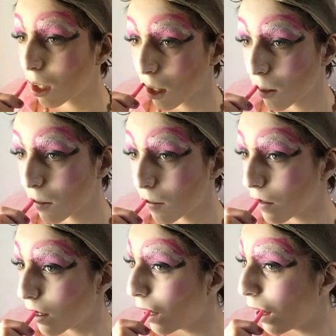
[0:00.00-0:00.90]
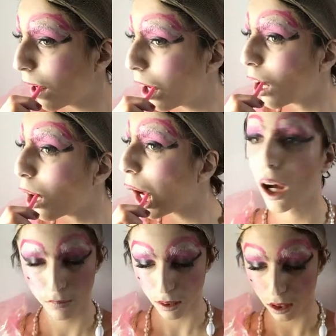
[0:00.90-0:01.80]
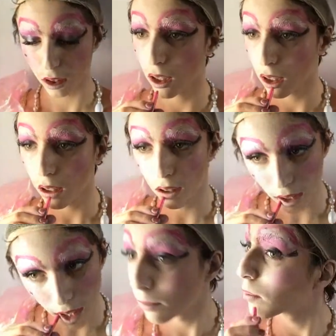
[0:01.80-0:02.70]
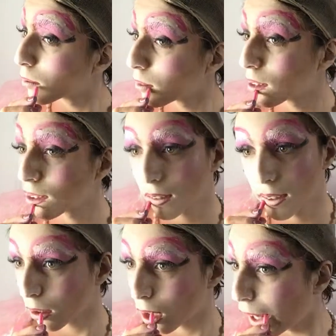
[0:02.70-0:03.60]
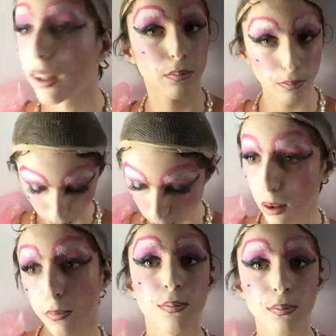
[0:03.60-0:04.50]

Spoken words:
For the lips, I'm taking my Sephora Fuchsia lip